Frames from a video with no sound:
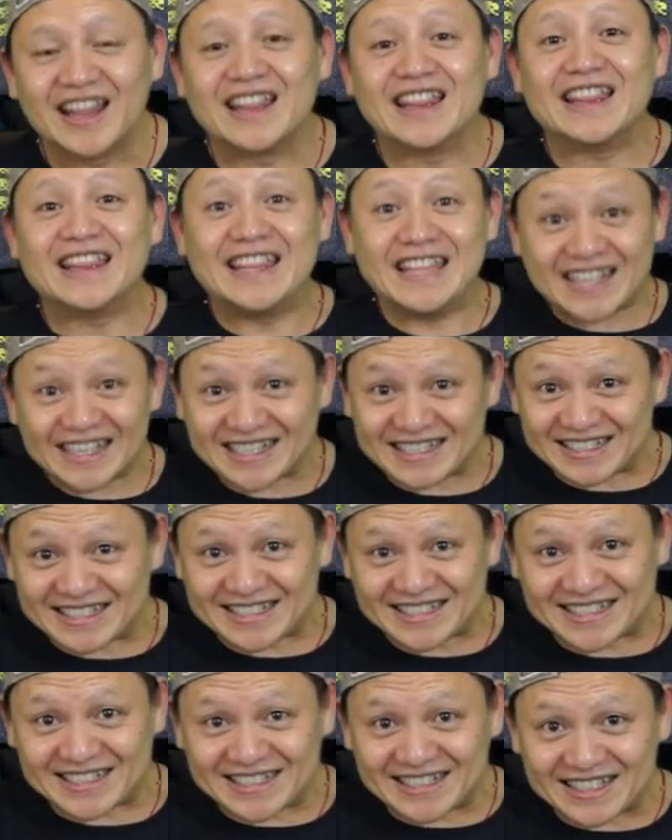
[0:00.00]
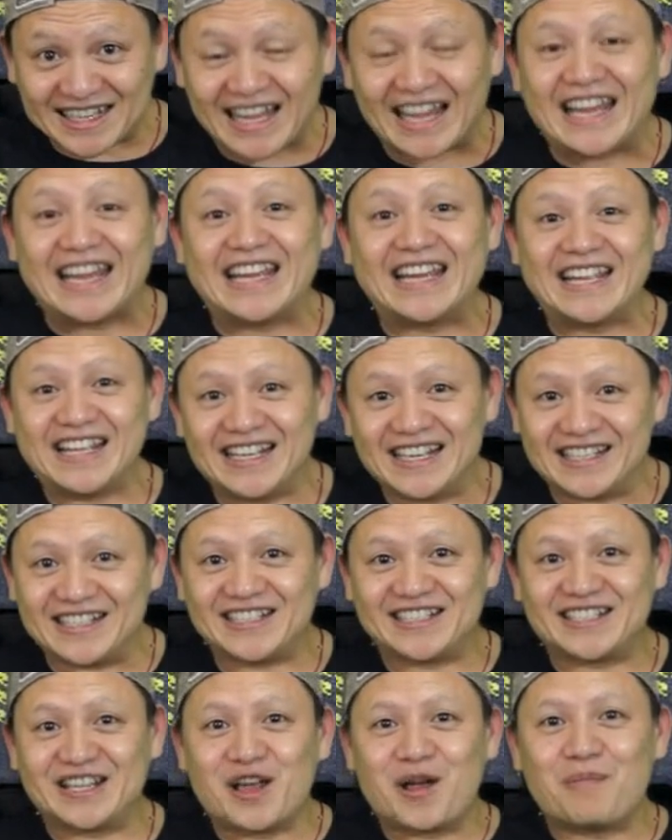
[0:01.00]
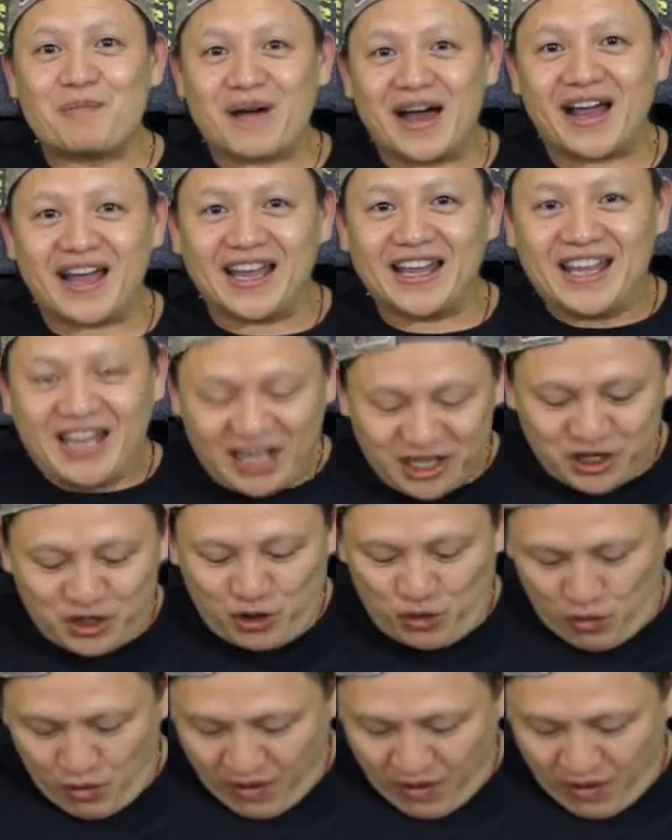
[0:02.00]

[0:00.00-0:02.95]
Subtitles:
This is my new